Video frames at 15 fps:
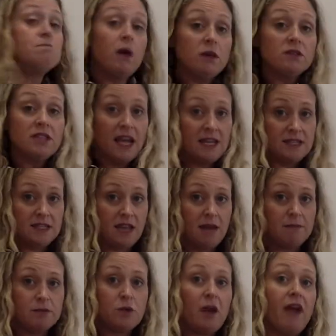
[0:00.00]

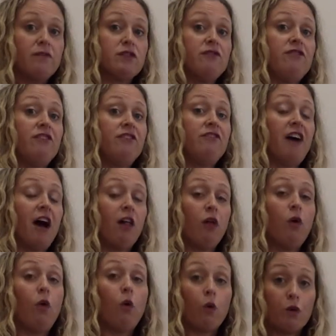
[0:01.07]
multi-steps, so I have to
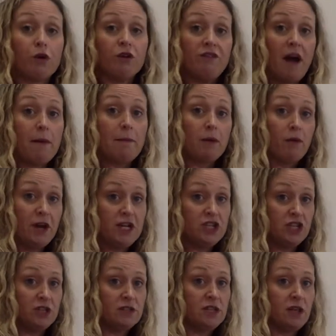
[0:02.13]
follow order of
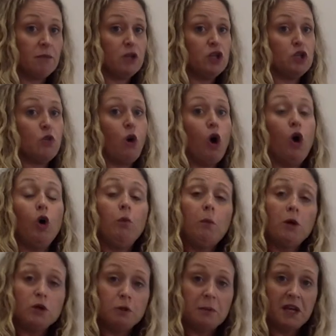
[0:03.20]
operations. I'm going to do all
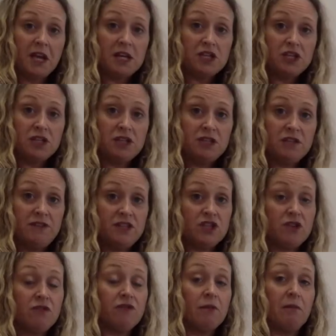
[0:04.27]
multiplication and
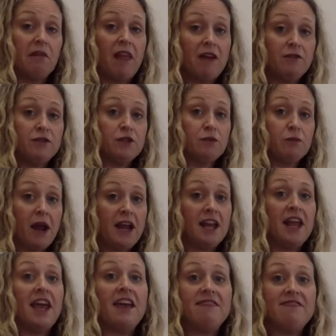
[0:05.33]
division from left to
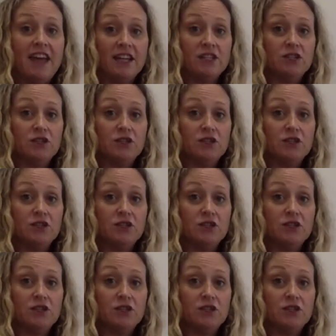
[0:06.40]
right, and then